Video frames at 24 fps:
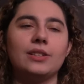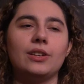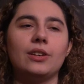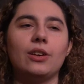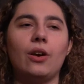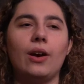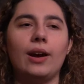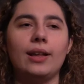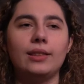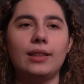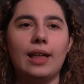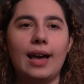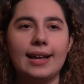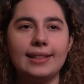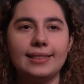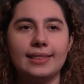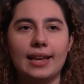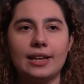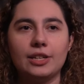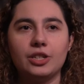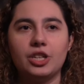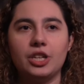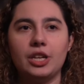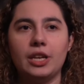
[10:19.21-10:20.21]
you know, I liked
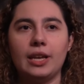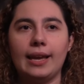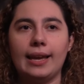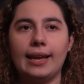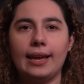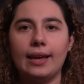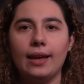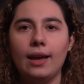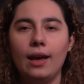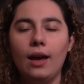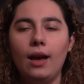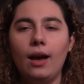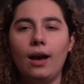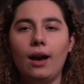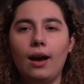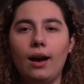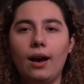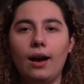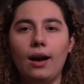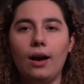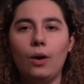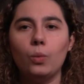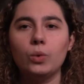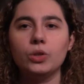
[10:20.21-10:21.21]
that she
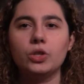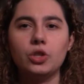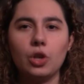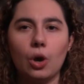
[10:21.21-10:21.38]
was